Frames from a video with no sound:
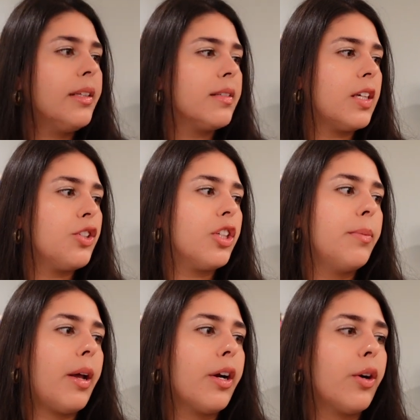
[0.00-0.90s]
It's essentially
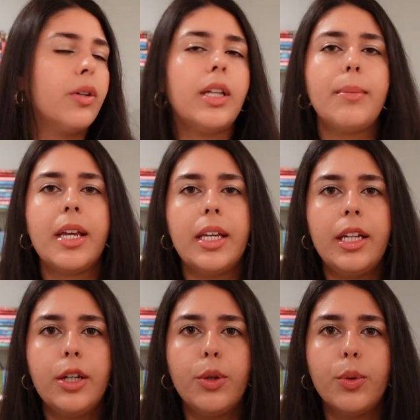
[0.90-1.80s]
about a girl named
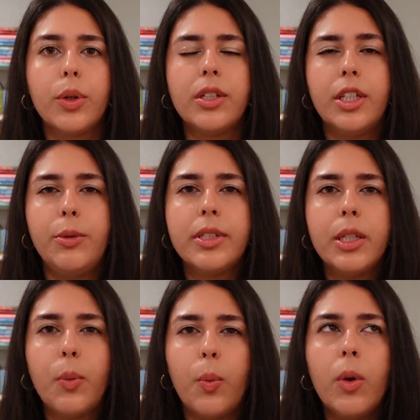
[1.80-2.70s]
Katie who
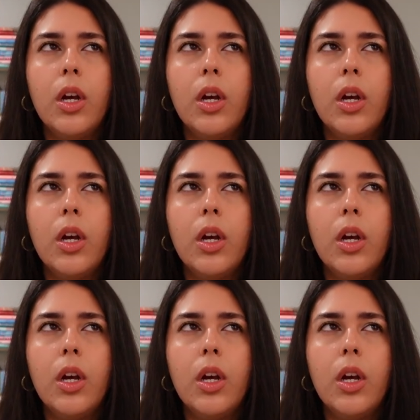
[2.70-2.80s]
continuously